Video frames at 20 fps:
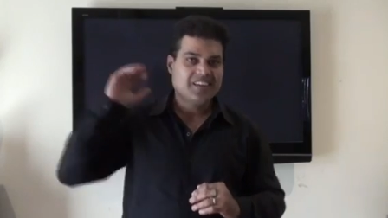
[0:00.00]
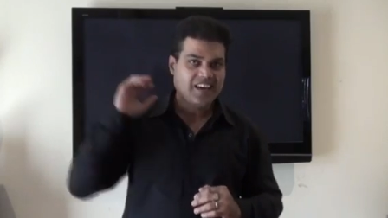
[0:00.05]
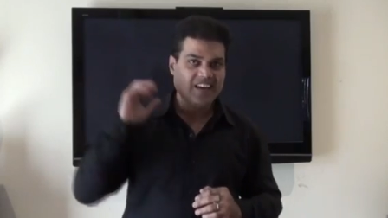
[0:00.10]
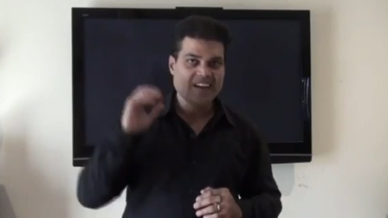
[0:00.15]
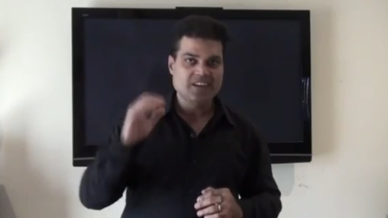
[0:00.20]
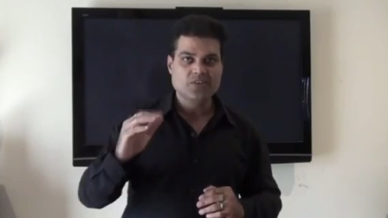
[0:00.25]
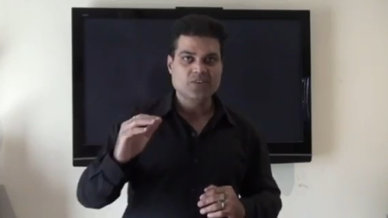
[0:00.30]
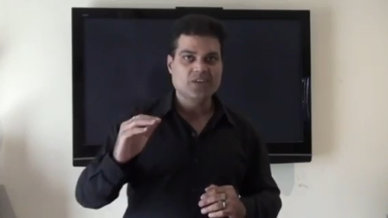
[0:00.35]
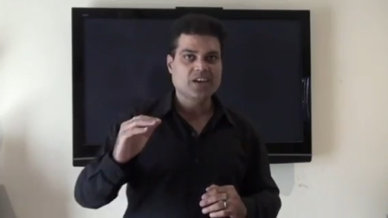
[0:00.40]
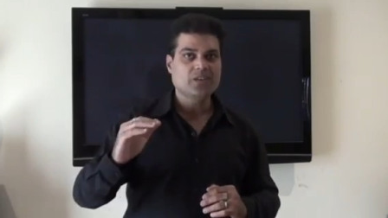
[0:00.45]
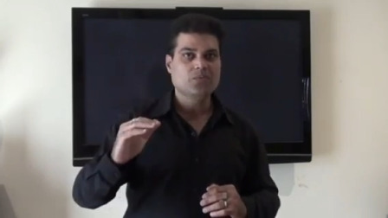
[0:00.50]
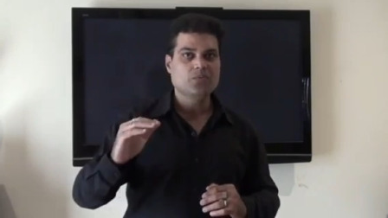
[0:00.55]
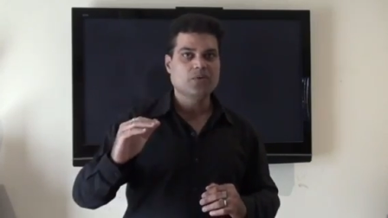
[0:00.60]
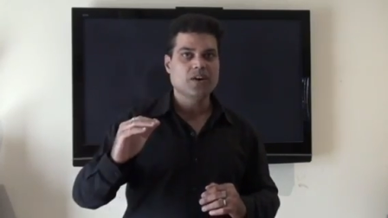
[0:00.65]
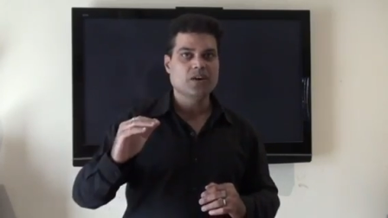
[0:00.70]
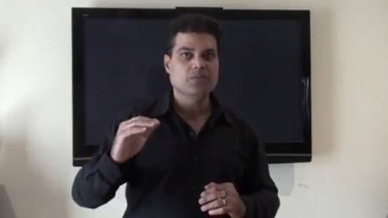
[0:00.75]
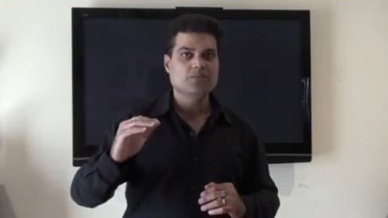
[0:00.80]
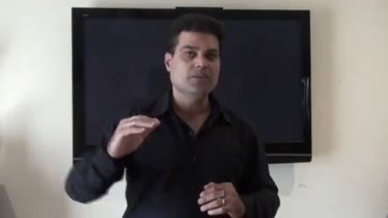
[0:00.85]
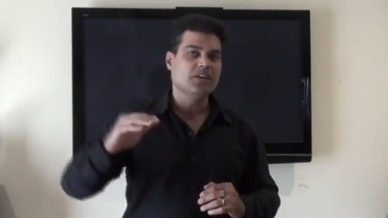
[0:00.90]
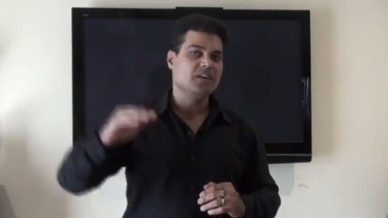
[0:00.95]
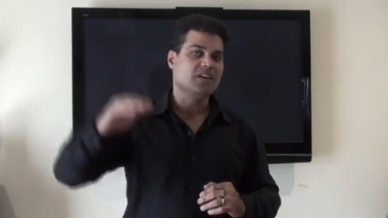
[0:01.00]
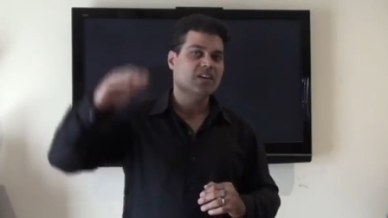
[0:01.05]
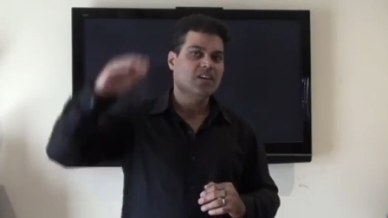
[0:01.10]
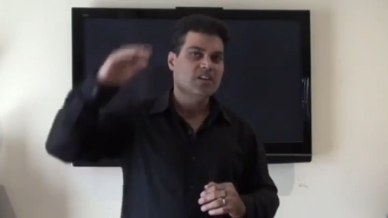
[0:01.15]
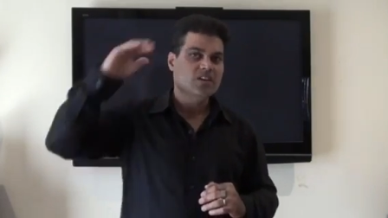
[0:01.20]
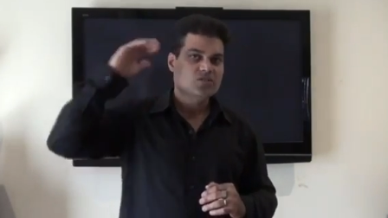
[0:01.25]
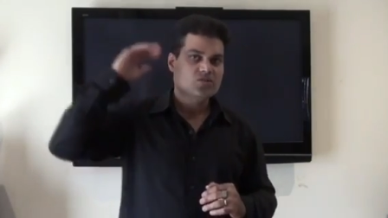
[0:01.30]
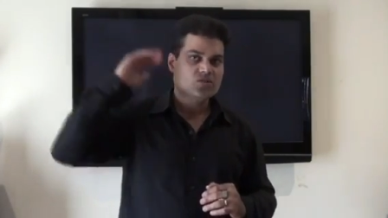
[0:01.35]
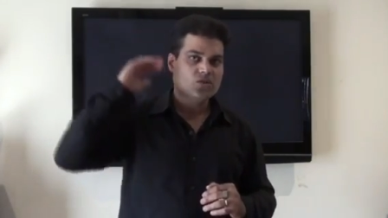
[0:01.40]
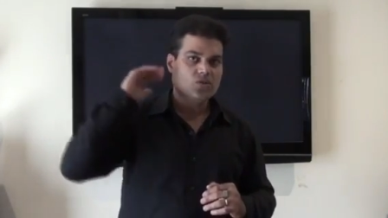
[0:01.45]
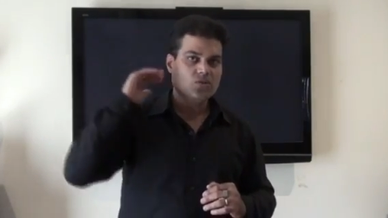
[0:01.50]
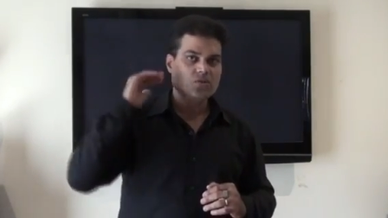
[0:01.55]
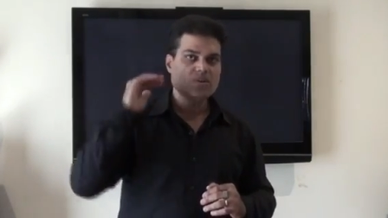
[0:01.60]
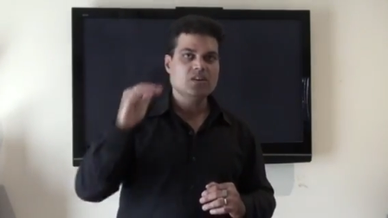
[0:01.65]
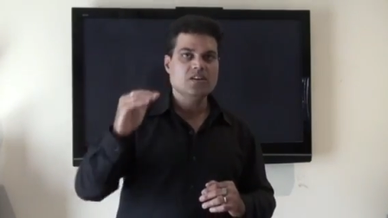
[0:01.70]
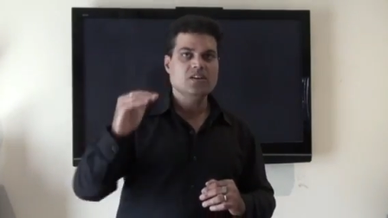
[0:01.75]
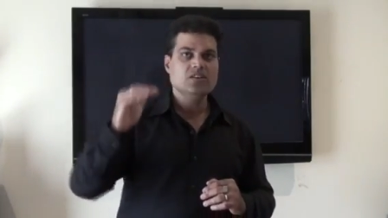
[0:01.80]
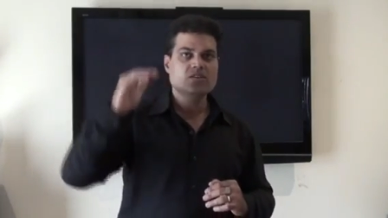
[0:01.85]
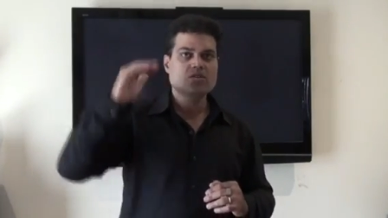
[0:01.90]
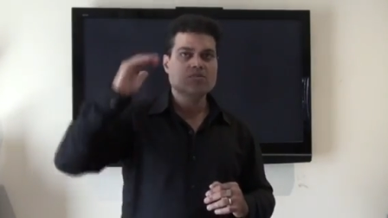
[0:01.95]
And you get what I mean. So you
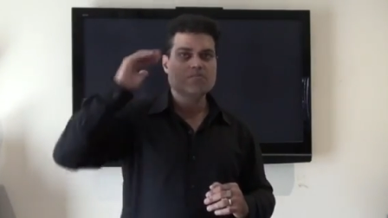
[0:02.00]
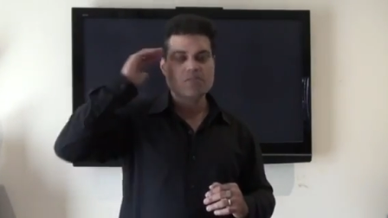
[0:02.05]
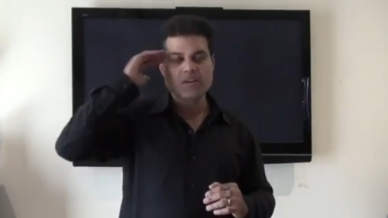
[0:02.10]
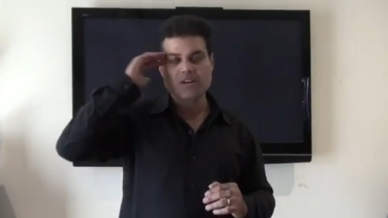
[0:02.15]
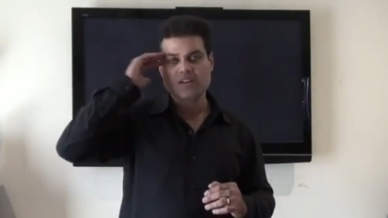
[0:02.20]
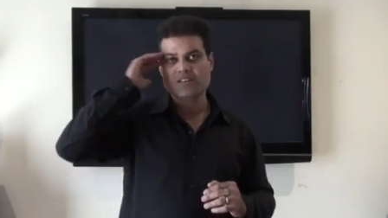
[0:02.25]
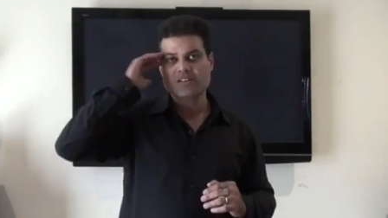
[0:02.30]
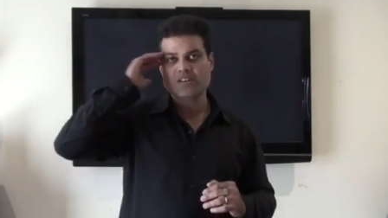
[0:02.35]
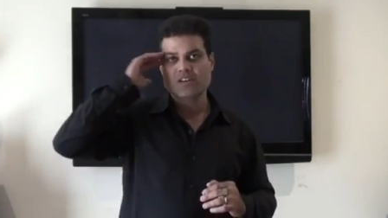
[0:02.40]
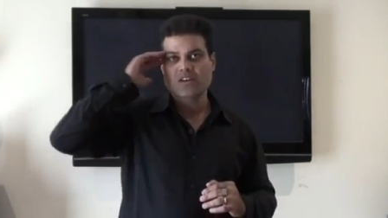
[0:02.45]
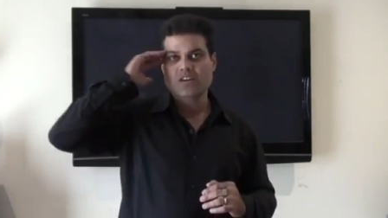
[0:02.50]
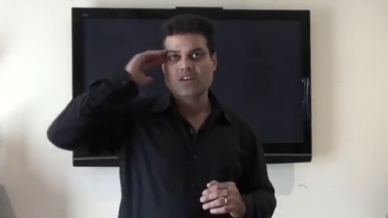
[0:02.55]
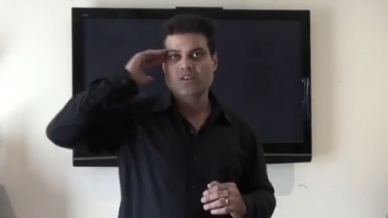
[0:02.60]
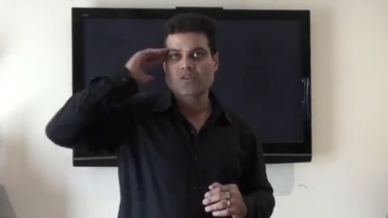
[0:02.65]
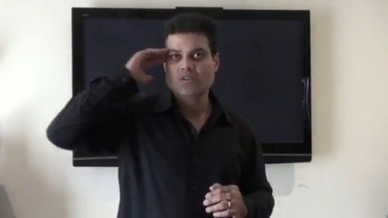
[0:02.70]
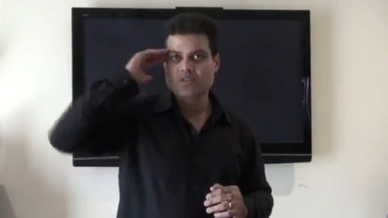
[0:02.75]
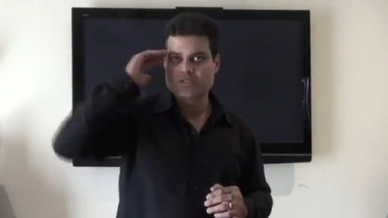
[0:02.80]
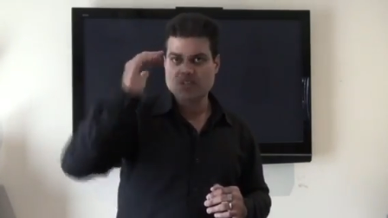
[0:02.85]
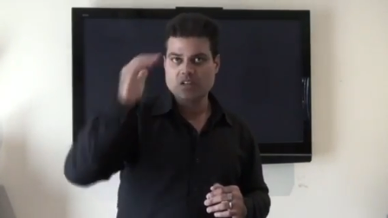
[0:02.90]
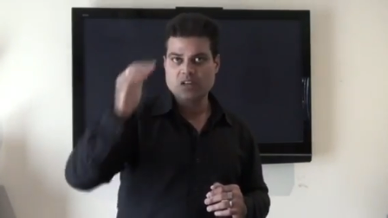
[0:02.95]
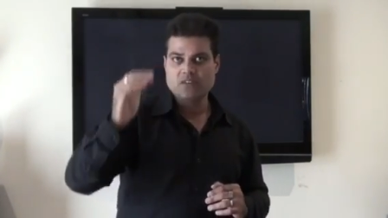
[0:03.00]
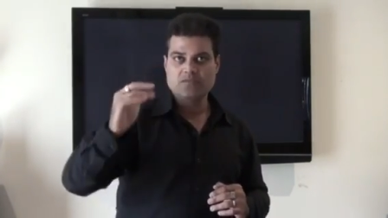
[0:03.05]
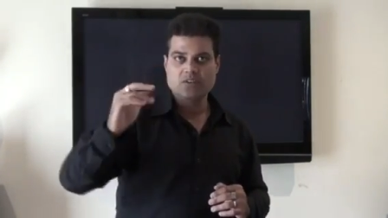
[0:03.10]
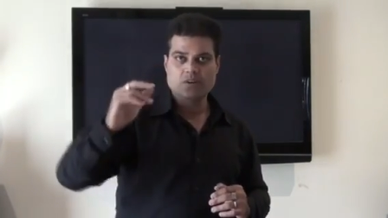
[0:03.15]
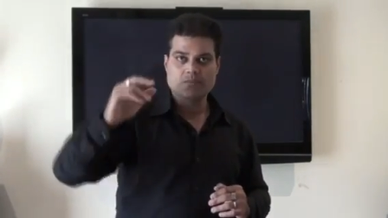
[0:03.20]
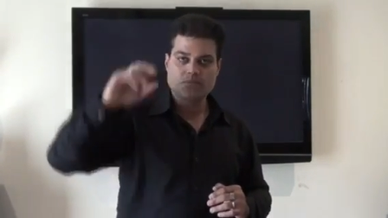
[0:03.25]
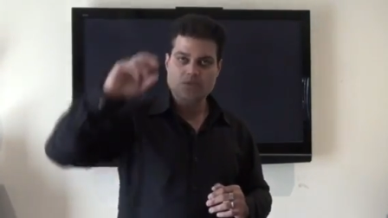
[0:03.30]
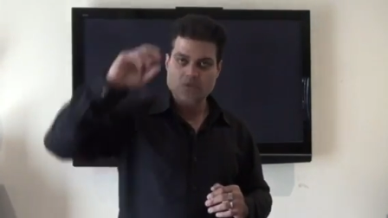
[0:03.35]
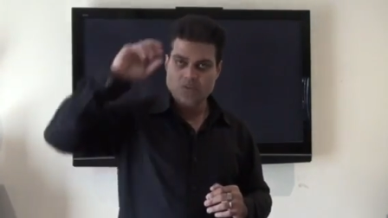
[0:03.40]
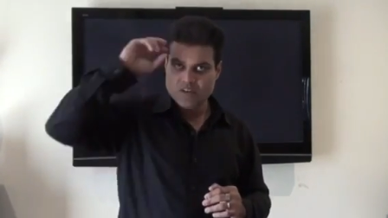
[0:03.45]
need to build yourself up.